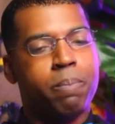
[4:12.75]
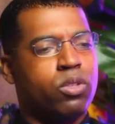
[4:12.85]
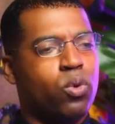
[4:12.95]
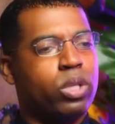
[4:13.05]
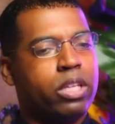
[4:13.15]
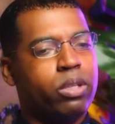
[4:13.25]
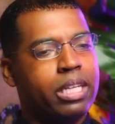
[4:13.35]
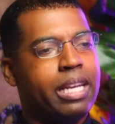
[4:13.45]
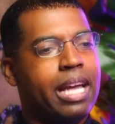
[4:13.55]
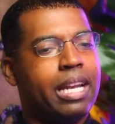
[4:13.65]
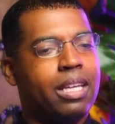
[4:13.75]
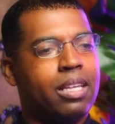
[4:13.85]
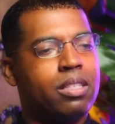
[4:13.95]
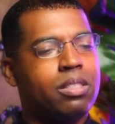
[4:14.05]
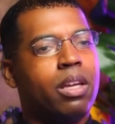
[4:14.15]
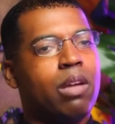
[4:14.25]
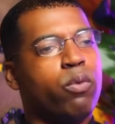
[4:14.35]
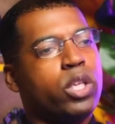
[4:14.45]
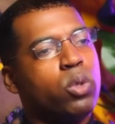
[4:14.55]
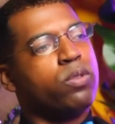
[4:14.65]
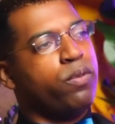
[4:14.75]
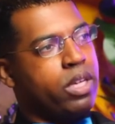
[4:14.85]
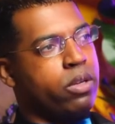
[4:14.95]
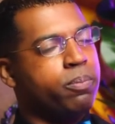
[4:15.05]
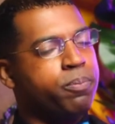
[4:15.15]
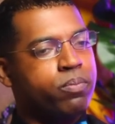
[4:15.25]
So what they're looking at is if we use fear,